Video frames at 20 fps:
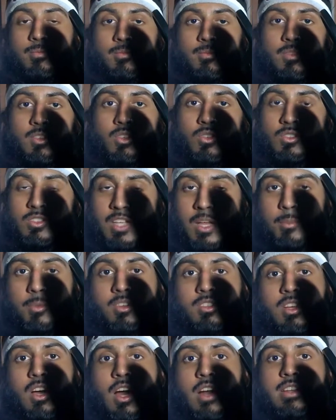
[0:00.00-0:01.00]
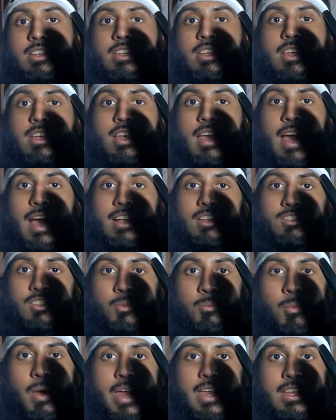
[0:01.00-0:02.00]
Gratani has a
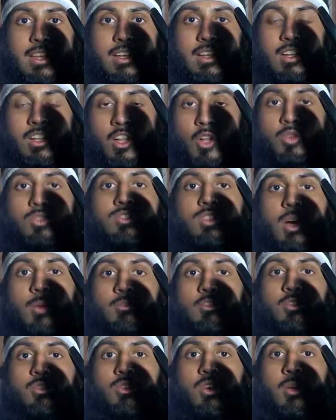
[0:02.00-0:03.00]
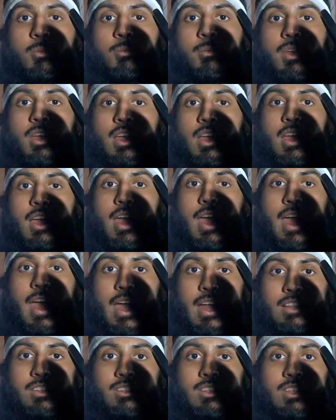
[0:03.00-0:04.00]
mic close up to him
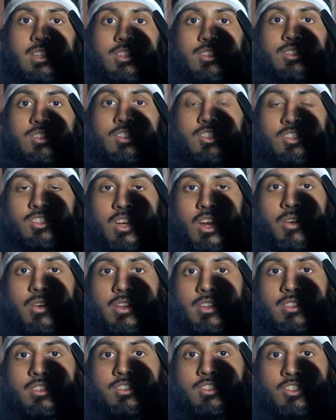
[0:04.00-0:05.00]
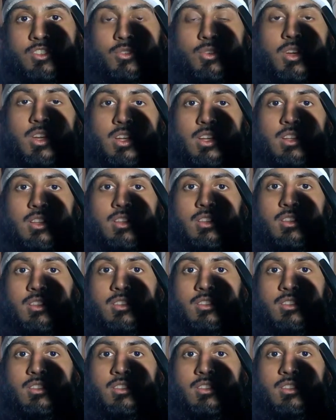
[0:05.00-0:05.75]
and he's sharing the screen